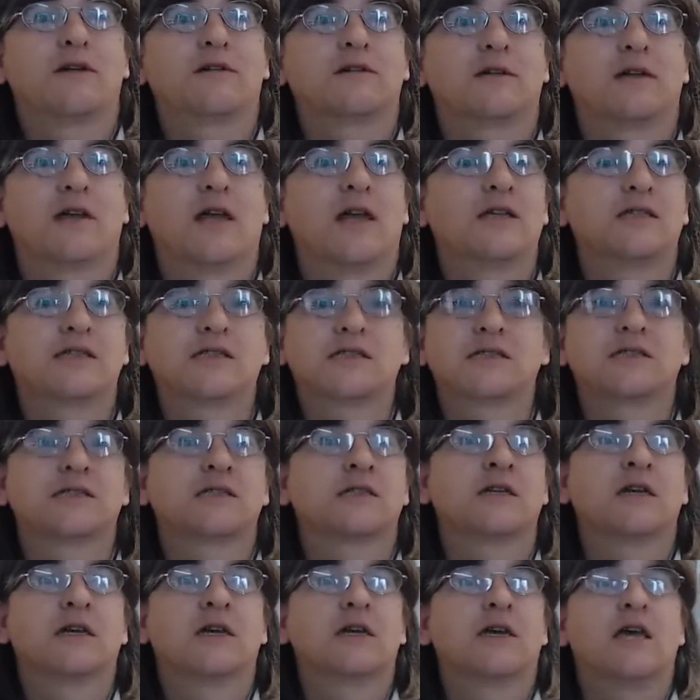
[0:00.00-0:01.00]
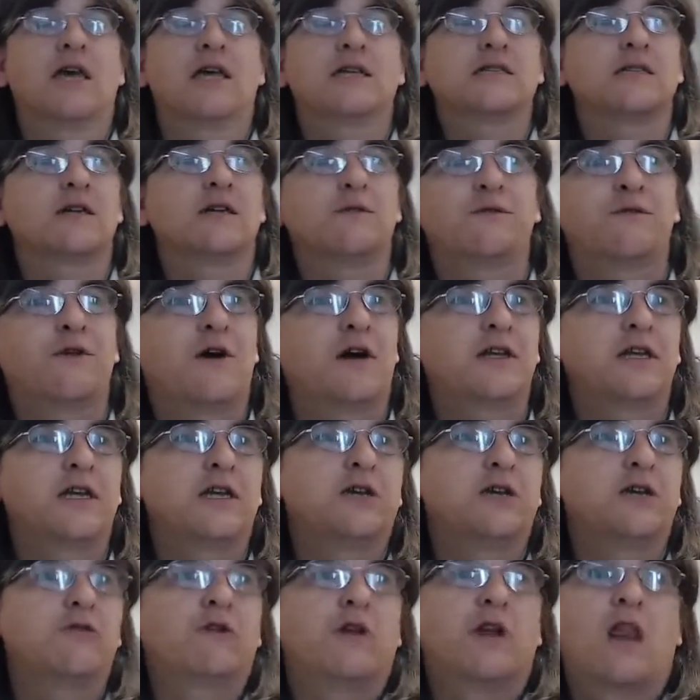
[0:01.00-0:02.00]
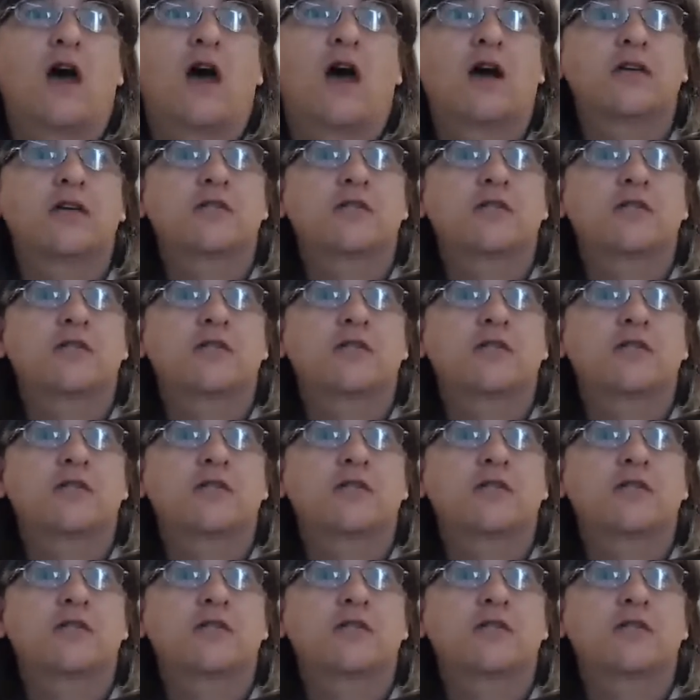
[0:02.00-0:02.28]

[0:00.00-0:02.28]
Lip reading: Isn't it funny? You rely